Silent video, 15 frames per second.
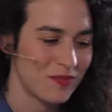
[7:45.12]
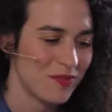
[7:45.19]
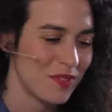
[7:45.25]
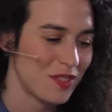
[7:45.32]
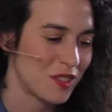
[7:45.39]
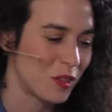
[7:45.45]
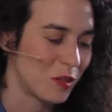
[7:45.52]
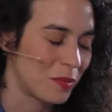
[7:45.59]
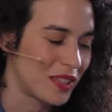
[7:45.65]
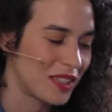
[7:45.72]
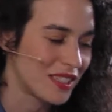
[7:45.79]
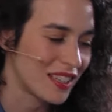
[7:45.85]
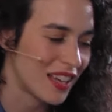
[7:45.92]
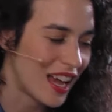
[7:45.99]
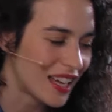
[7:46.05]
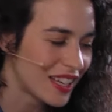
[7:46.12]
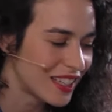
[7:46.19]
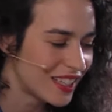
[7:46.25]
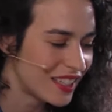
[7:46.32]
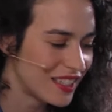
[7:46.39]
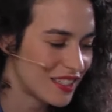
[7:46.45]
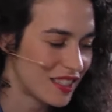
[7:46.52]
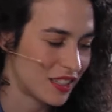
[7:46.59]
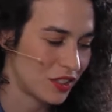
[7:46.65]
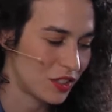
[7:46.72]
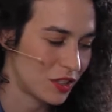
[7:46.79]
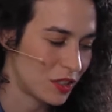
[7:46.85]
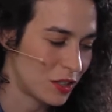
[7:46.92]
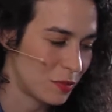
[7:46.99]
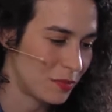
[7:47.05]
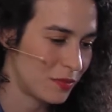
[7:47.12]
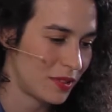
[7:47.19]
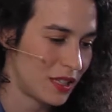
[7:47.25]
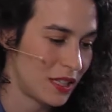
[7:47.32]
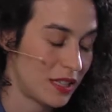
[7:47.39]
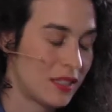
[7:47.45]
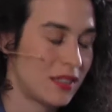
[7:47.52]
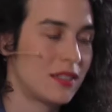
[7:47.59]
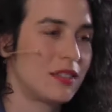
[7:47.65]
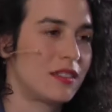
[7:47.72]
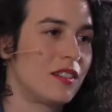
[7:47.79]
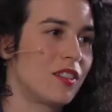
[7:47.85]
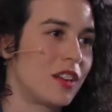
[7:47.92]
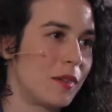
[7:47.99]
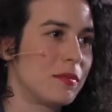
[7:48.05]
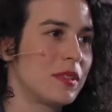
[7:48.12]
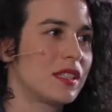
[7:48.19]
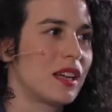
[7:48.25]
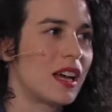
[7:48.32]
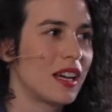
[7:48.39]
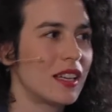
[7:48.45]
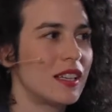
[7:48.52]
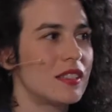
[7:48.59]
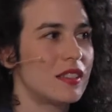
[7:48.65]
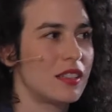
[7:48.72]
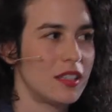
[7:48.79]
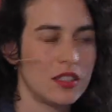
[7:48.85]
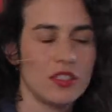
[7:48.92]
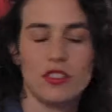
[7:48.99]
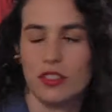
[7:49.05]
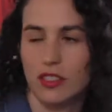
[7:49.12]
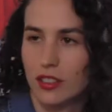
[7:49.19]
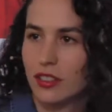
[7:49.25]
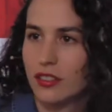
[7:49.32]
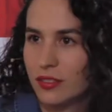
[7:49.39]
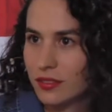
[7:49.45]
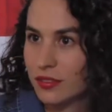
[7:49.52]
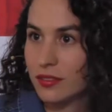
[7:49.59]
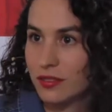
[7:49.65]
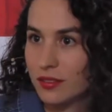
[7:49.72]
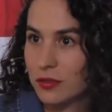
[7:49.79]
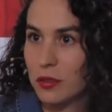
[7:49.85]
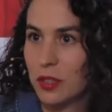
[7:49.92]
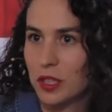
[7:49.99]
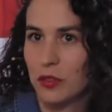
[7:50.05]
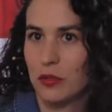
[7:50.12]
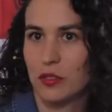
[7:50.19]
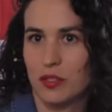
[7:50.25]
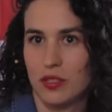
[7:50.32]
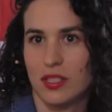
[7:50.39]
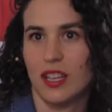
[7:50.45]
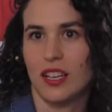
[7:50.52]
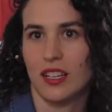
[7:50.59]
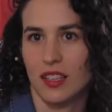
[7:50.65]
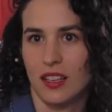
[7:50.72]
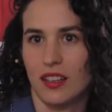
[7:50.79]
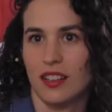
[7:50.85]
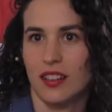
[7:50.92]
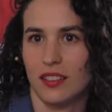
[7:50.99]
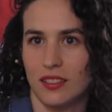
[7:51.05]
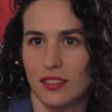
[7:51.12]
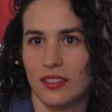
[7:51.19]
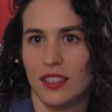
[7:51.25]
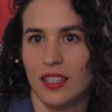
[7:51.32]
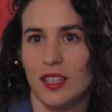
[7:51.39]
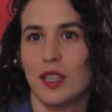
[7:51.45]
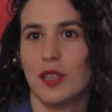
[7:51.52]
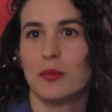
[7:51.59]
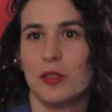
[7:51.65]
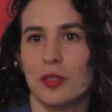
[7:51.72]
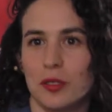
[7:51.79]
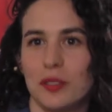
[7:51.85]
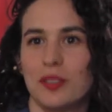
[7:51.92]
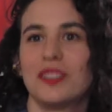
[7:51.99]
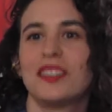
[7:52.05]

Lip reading: So Mizrahi is a term, Mizrahi is Eastern, when you say in Hebrew.